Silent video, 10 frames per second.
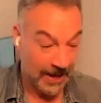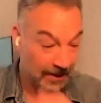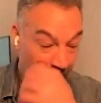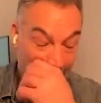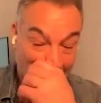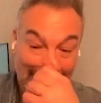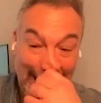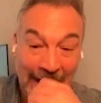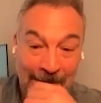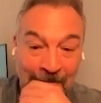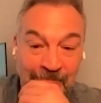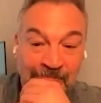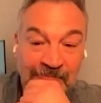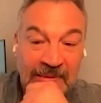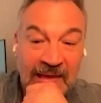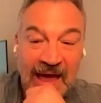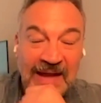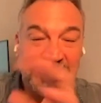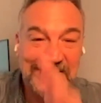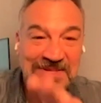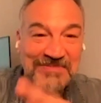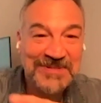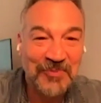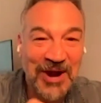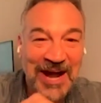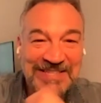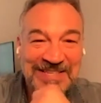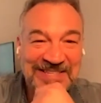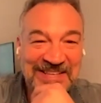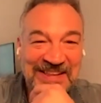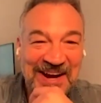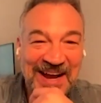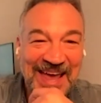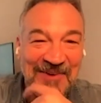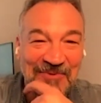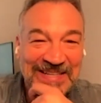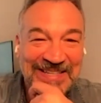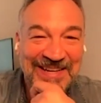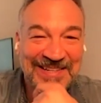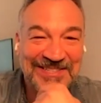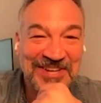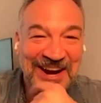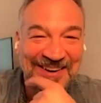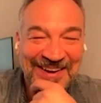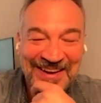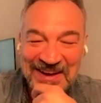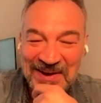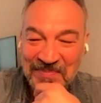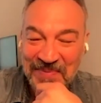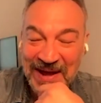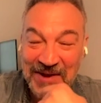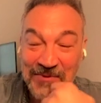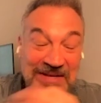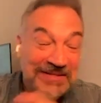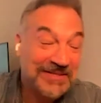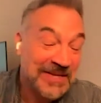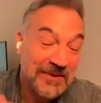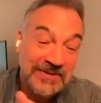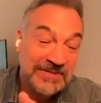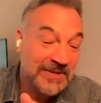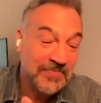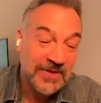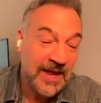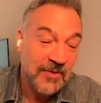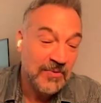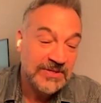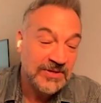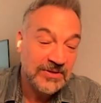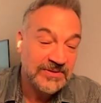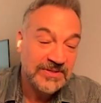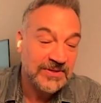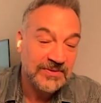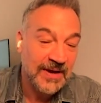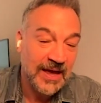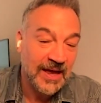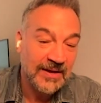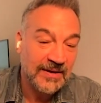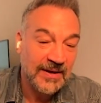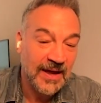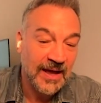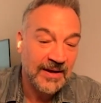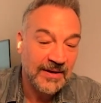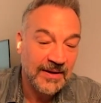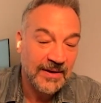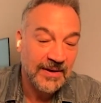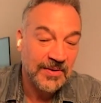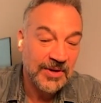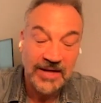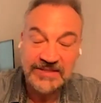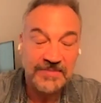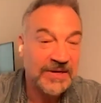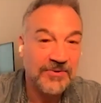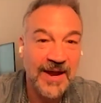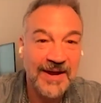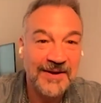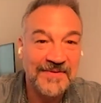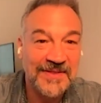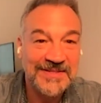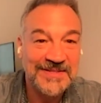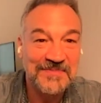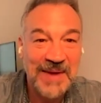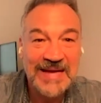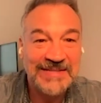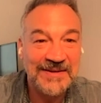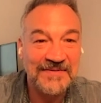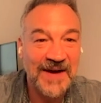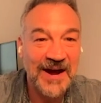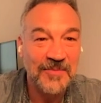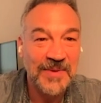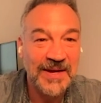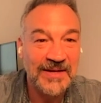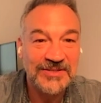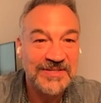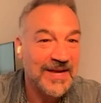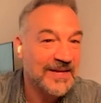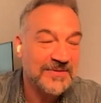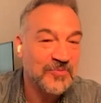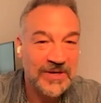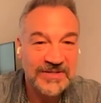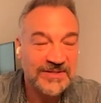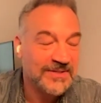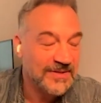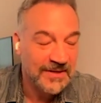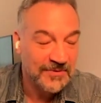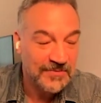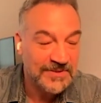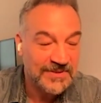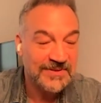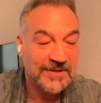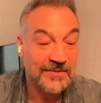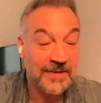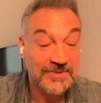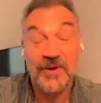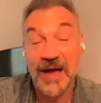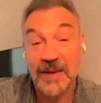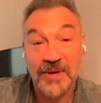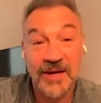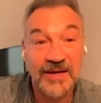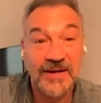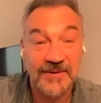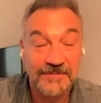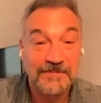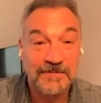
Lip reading: about. And there's some surprises in there I can't wait to share, but it was something that I wasn't used to and got to be creative in this amazing environment and just take some risks. And I'm so happy I did it.